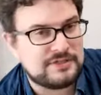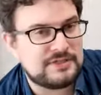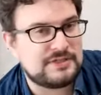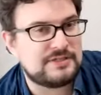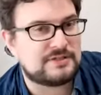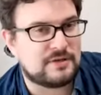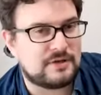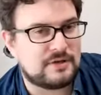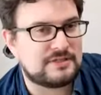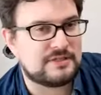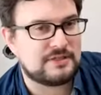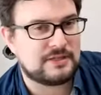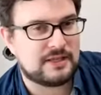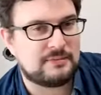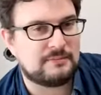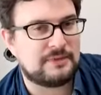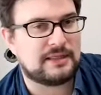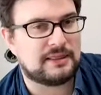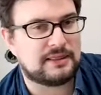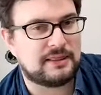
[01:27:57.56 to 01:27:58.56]
so I was in like
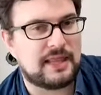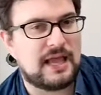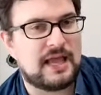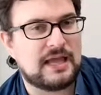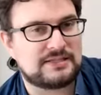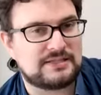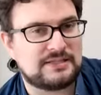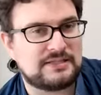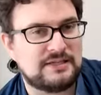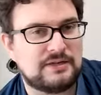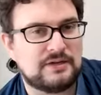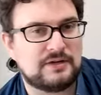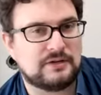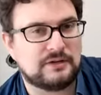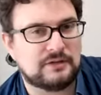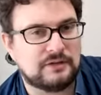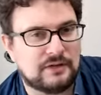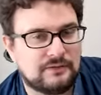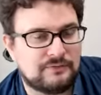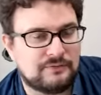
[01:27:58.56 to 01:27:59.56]
my last
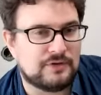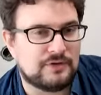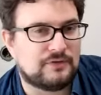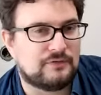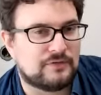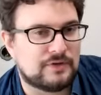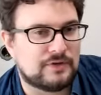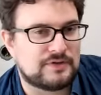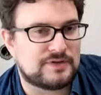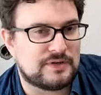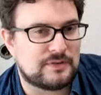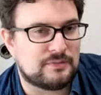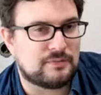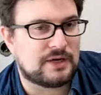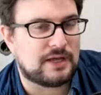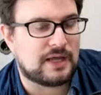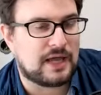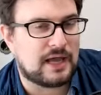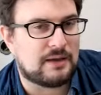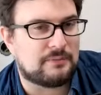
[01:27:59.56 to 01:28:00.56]
year of university when
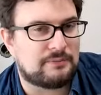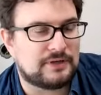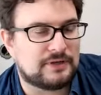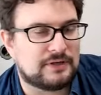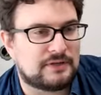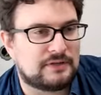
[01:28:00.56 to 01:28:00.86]
it happened.